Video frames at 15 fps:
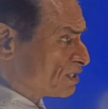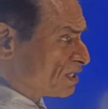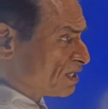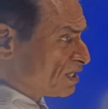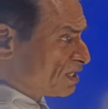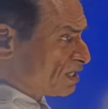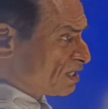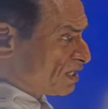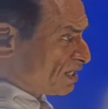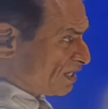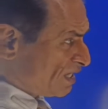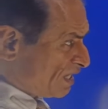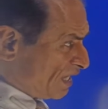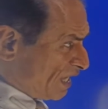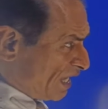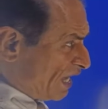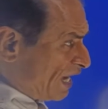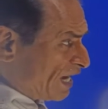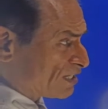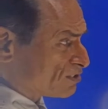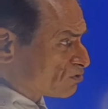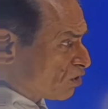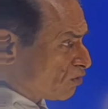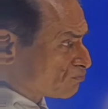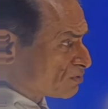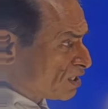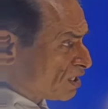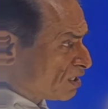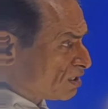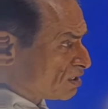be edge
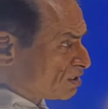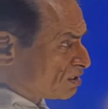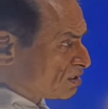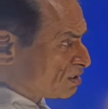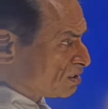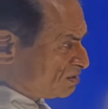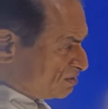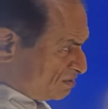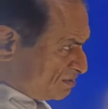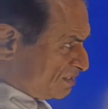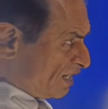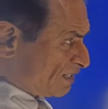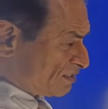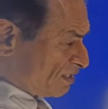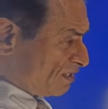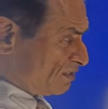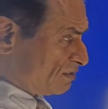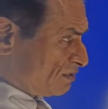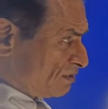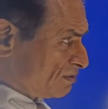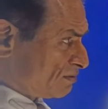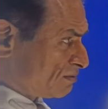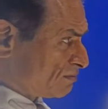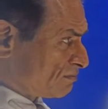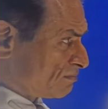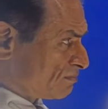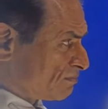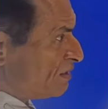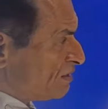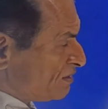of the tetrahedron.
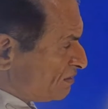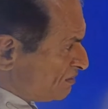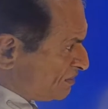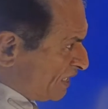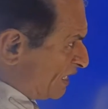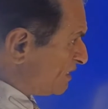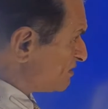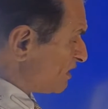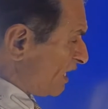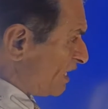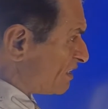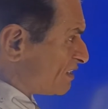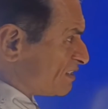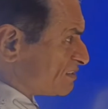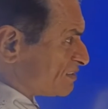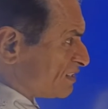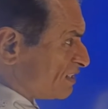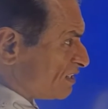That is, I can